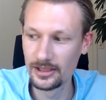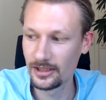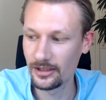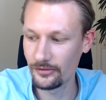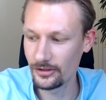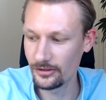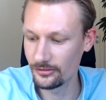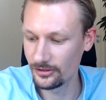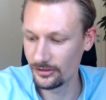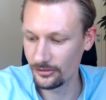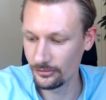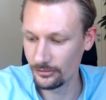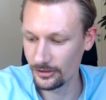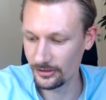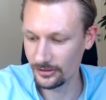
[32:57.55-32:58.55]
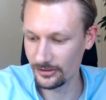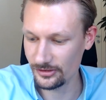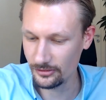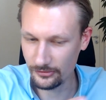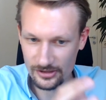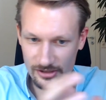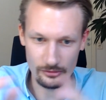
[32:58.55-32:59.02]
I think you need to do it in a
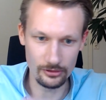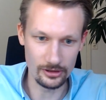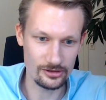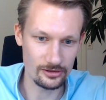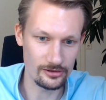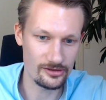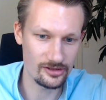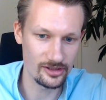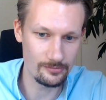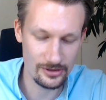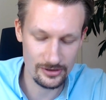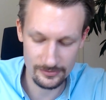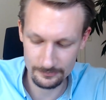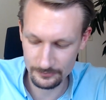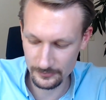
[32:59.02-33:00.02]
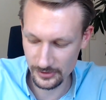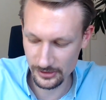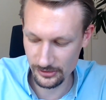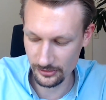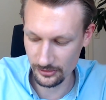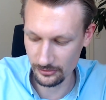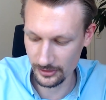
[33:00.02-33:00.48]
sort of sequential steps.
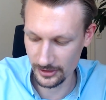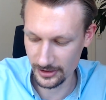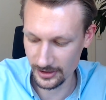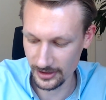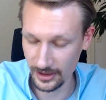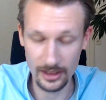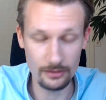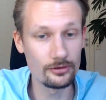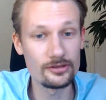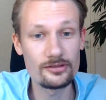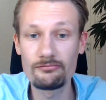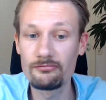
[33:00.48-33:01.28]
So I would